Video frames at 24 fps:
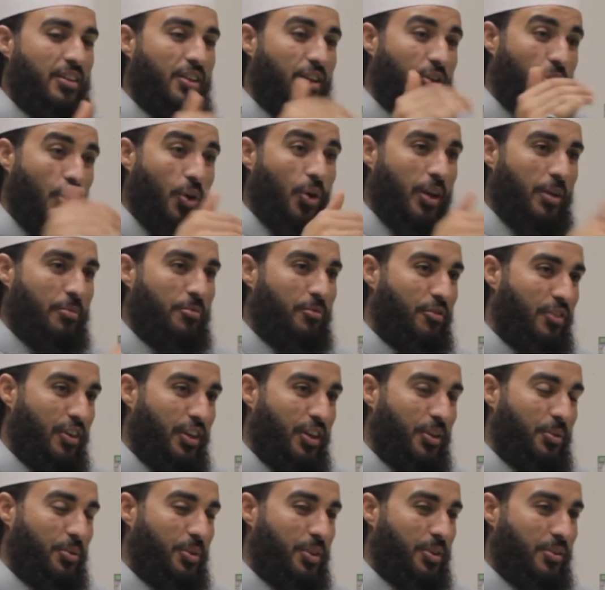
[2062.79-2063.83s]
They know him
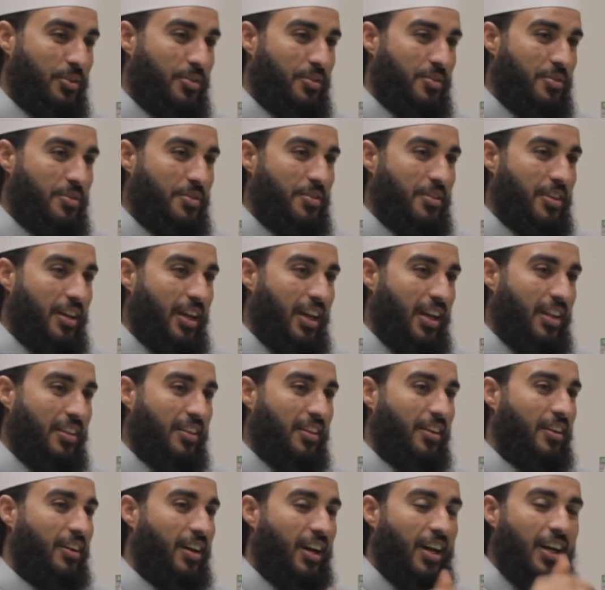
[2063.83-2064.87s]
very well. And
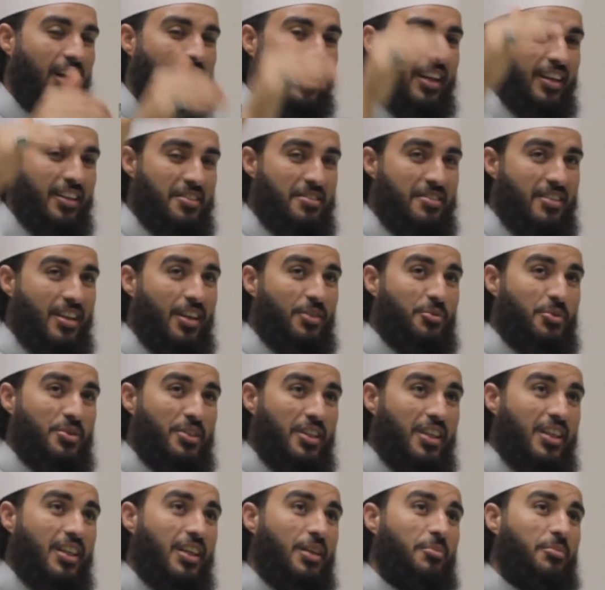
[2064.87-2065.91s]
the guy and his son was
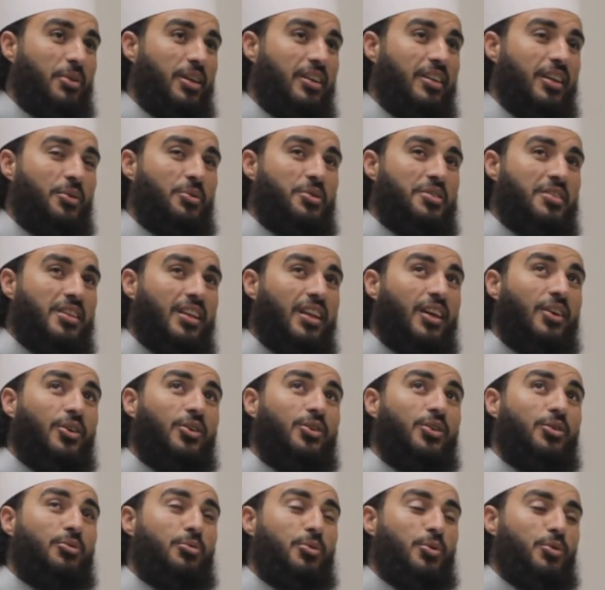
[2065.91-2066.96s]
eating, but they were sitting
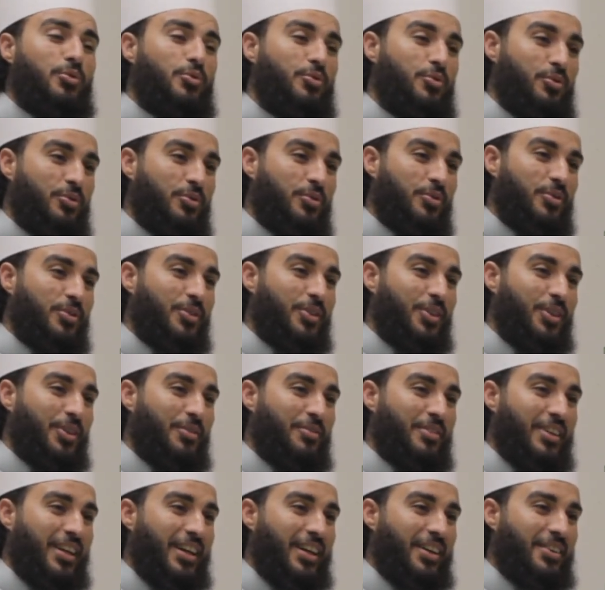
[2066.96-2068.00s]
on the roof of
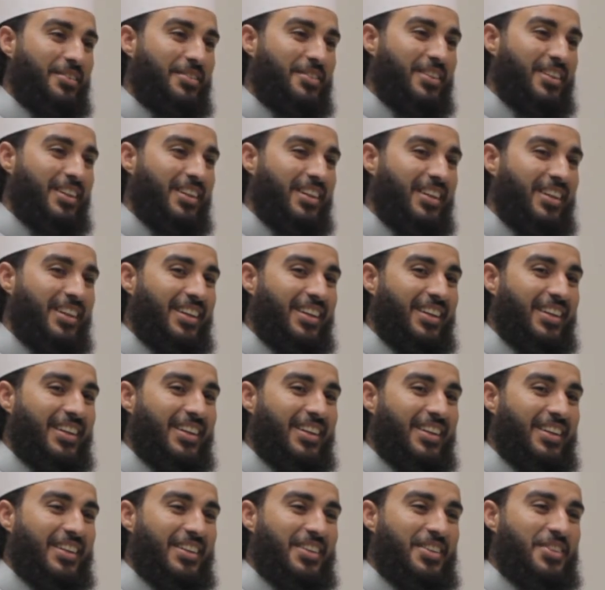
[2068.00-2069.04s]
the house.
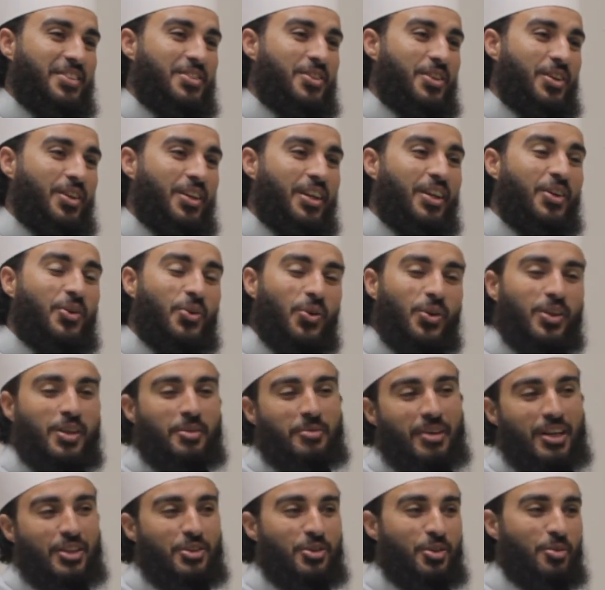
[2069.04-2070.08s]
So he called
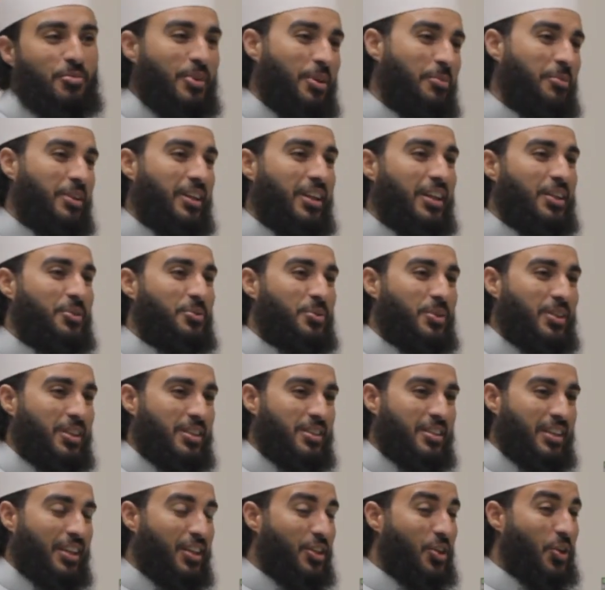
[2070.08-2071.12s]
him, Ashraf, come and eat with us.
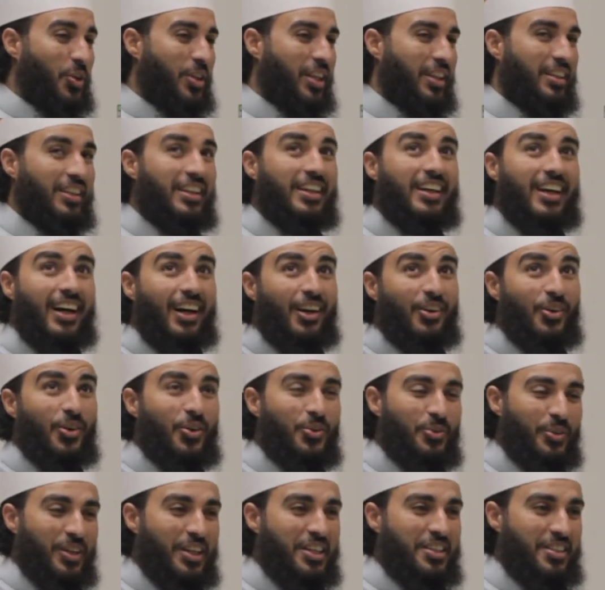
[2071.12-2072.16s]
He knew that he
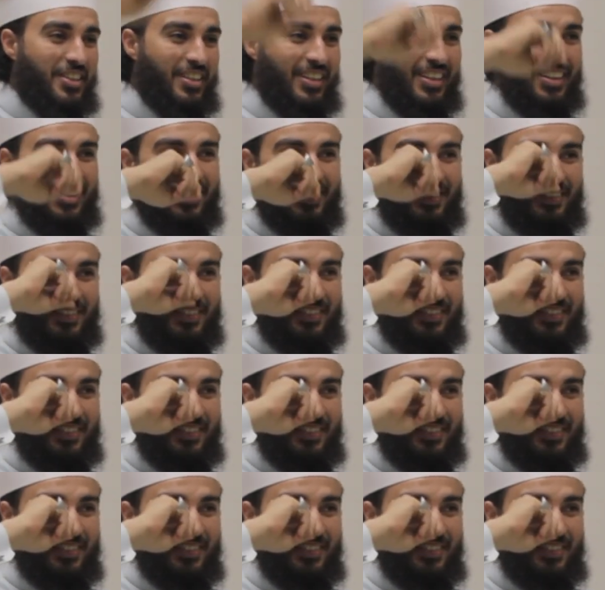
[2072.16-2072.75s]
cannot reach there.